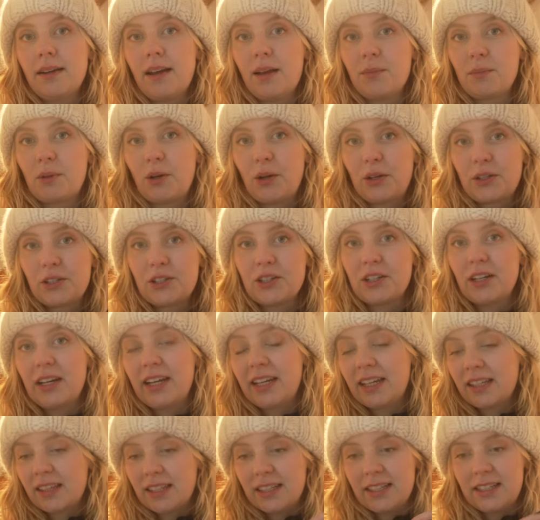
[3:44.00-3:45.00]
I'm going to
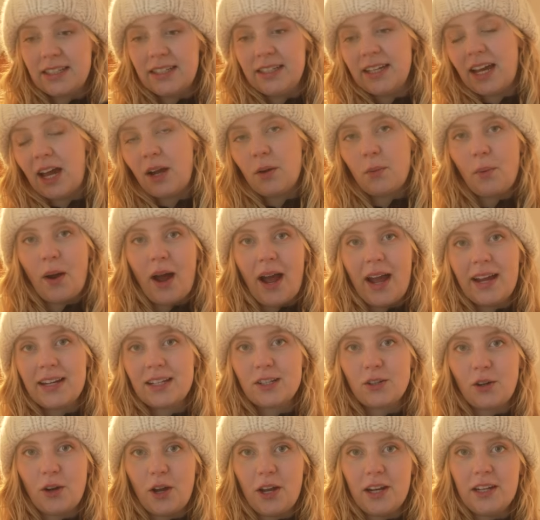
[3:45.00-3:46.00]
link the DIY
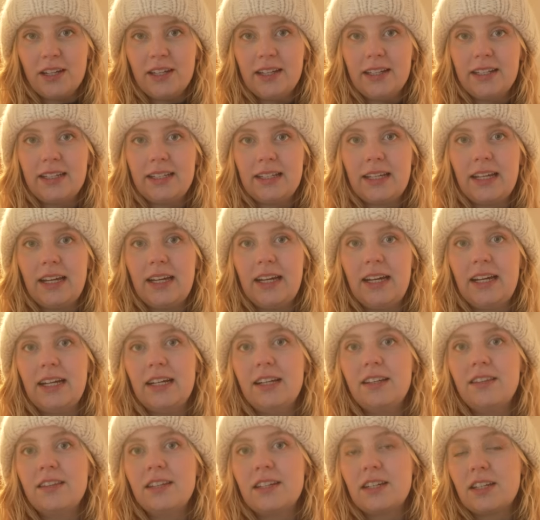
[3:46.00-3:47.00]
toilet
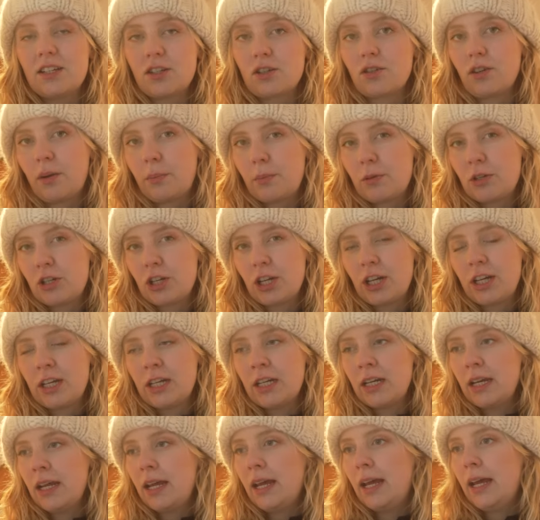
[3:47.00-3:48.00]
in the
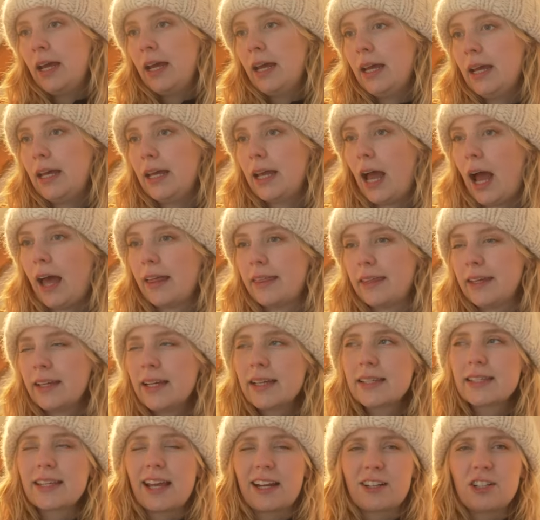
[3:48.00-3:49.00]
description. I think
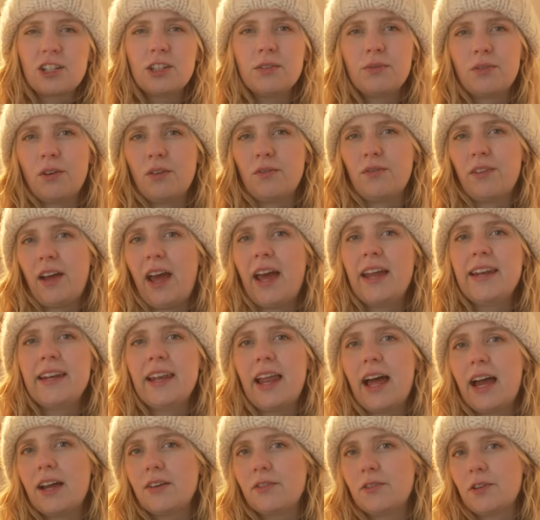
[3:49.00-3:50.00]
it's actually for van
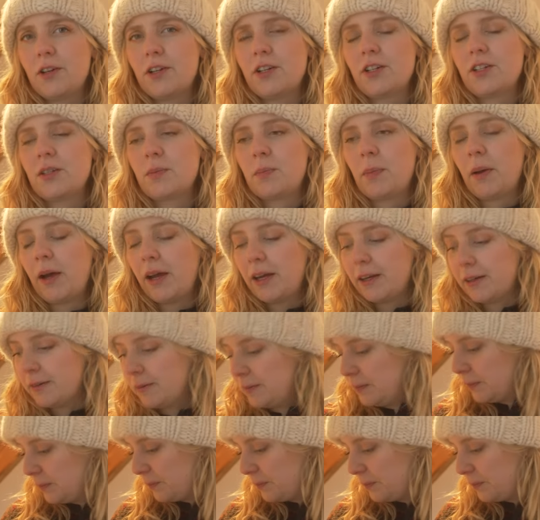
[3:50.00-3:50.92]
lifers, but